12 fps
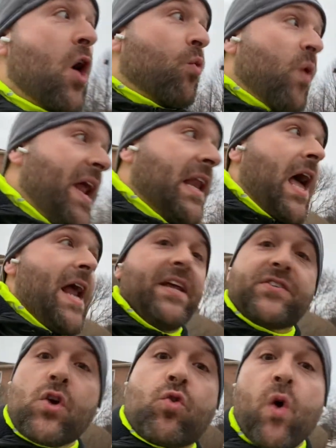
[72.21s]
a red light
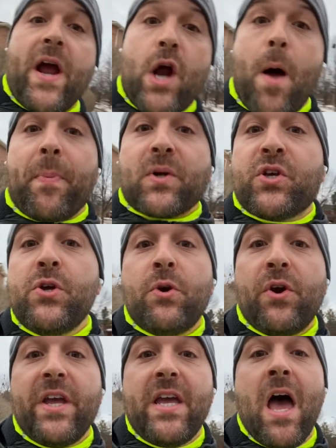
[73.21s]
is a great
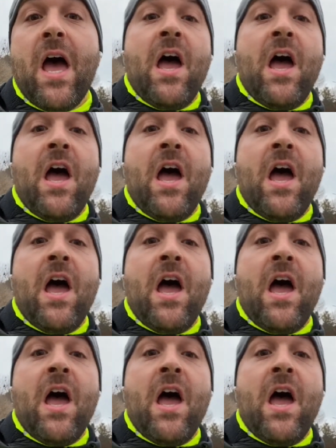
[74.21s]
opportunity